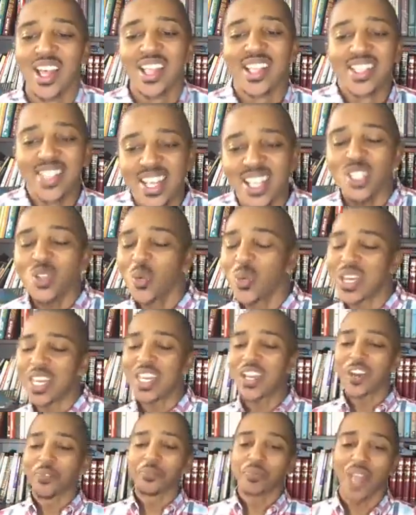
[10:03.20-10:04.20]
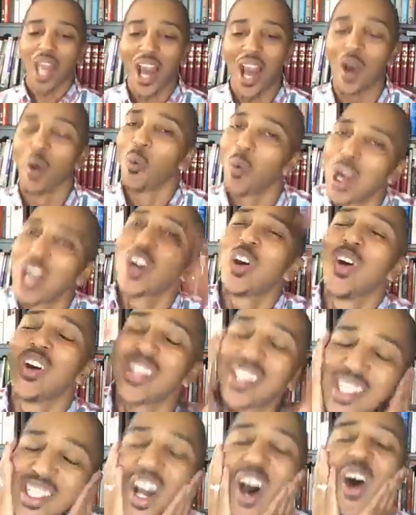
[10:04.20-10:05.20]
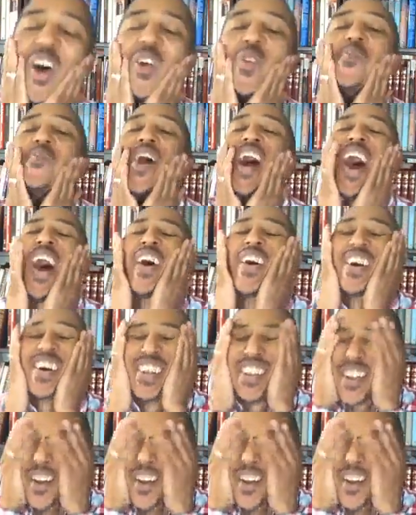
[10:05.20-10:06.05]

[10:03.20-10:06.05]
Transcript: this week, uh, we're going to talk about